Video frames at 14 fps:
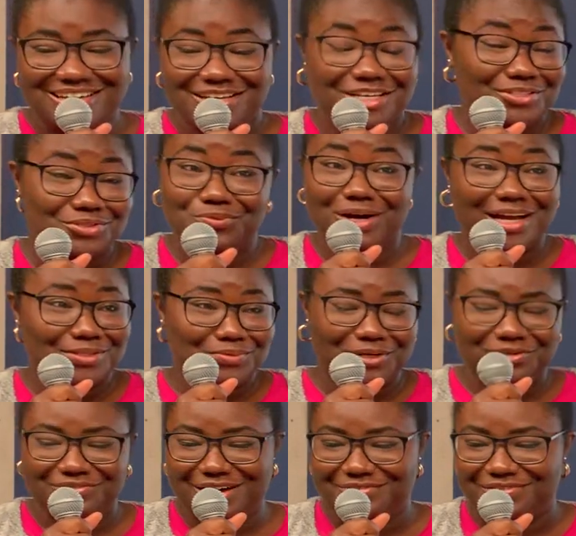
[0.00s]
It is why it's one
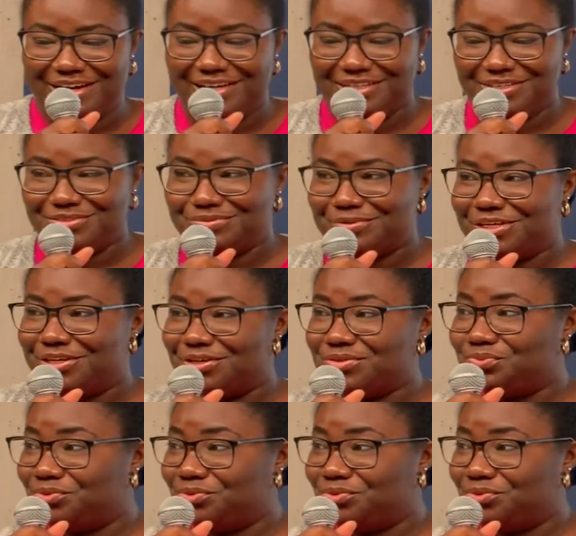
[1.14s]
of our values, because